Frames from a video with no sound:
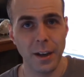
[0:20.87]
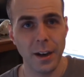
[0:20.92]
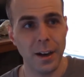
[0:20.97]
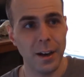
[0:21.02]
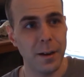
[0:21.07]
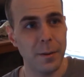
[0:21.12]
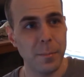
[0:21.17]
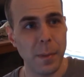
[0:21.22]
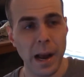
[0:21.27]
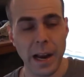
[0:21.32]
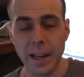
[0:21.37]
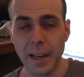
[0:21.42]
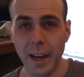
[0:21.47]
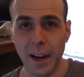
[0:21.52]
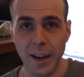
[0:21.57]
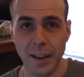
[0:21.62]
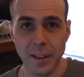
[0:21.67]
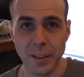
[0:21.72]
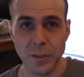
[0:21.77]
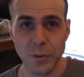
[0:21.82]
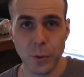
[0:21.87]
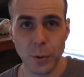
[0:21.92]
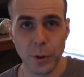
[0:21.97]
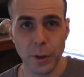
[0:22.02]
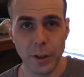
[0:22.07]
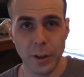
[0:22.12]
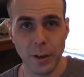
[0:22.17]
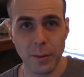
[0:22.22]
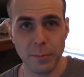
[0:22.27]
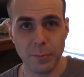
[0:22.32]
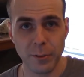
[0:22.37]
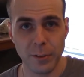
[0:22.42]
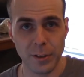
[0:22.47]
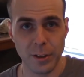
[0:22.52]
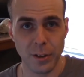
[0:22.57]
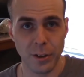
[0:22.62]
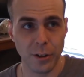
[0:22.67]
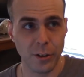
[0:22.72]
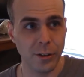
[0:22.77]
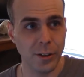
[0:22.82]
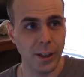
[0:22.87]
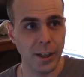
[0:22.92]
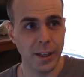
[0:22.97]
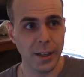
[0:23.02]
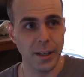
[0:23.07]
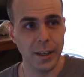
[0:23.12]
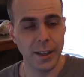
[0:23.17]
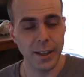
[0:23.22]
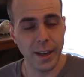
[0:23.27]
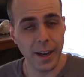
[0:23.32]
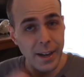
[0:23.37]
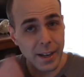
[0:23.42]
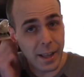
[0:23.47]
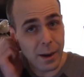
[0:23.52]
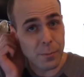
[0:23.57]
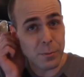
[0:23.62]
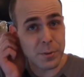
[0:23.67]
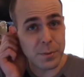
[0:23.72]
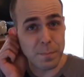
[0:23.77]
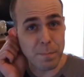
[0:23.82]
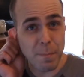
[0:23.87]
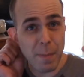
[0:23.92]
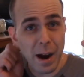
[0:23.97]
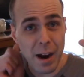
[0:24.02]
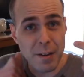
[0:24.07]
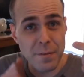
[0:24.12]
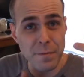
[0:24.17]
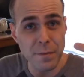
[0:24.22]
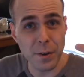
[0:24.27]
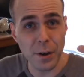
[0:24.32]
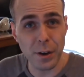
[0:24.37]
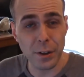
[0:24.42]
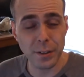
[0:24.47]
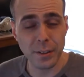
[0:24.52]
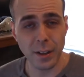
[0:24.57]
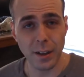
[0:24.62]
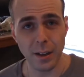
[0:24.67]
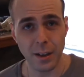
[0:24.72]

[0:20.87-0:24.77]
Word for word: um, I kind of tore it up for gurgling, and that was my fault.